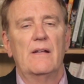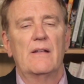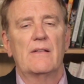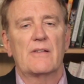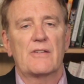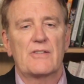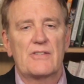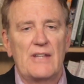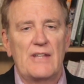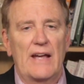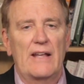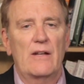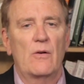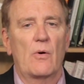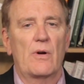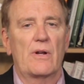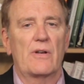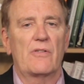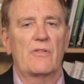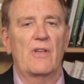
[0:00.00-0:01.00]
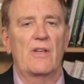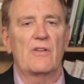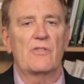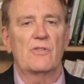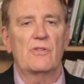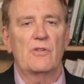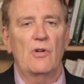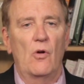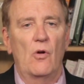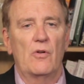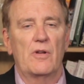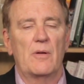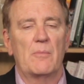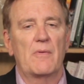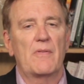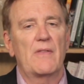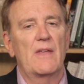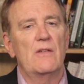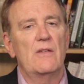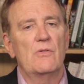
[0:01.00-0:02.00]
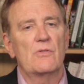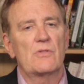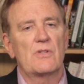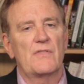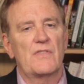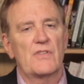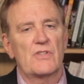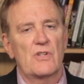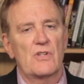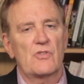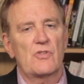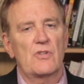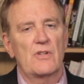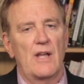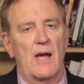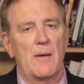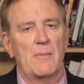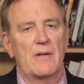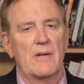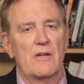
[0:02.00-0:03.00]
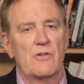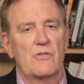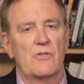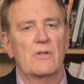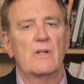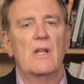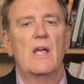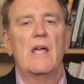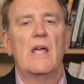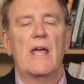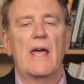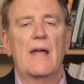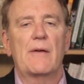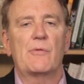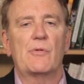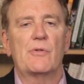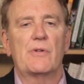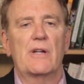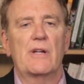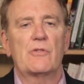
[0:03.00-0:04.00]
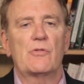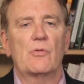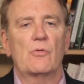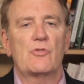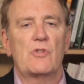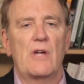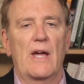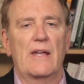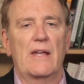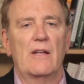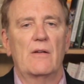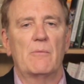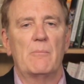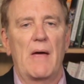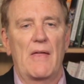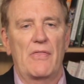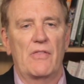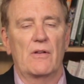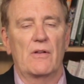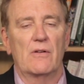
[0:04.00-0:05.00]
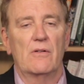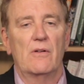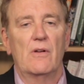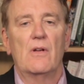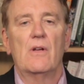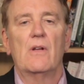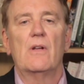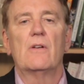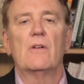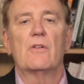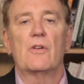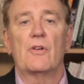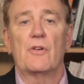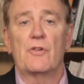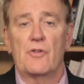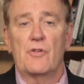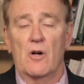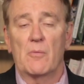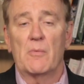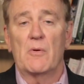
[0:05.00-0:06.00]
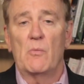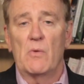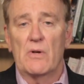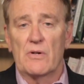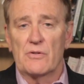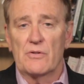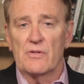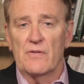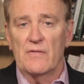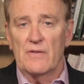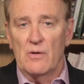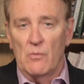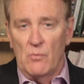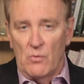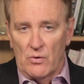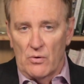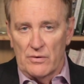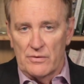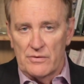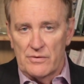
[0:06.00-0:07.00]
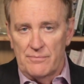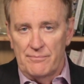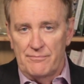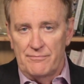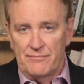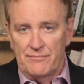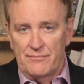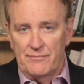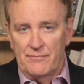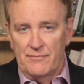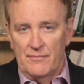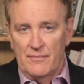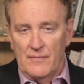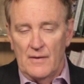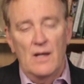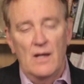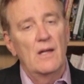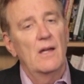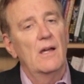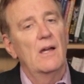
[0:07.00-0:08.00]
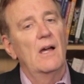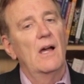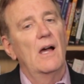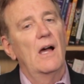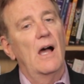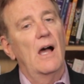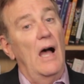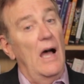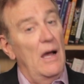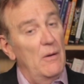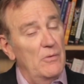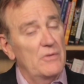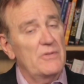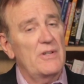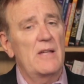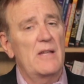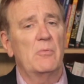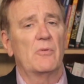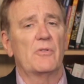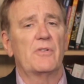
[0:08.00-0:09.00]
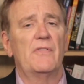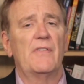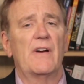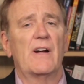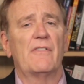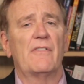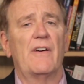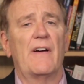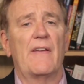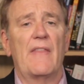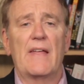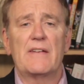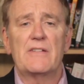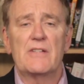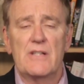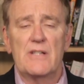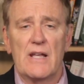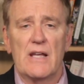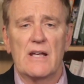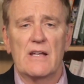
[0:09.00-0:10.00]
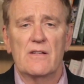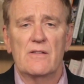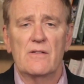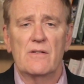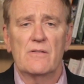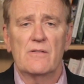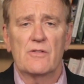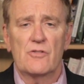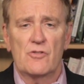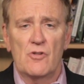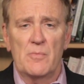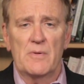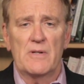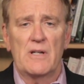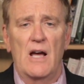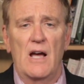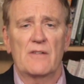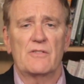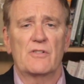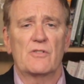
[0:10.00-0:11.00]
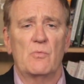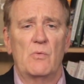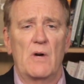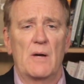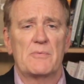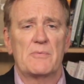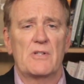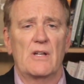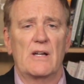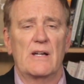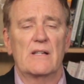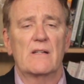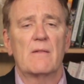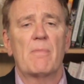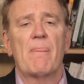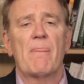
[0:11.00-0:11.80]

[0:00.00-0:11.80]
the second organization told him that they use a physician nomination and credential checking method to determine winners of the awards. I was able to verify that today, the Super Doctors website